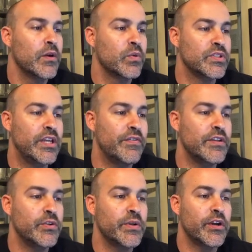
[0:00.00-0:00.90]
was
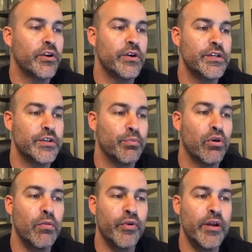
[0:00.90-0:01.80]
given to encourage
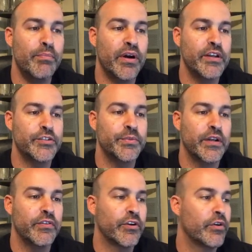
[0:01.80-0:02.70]
appropriate
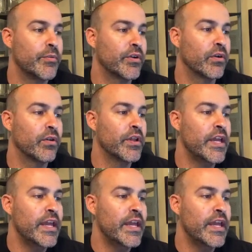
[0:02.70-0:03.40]
punishment of a criminal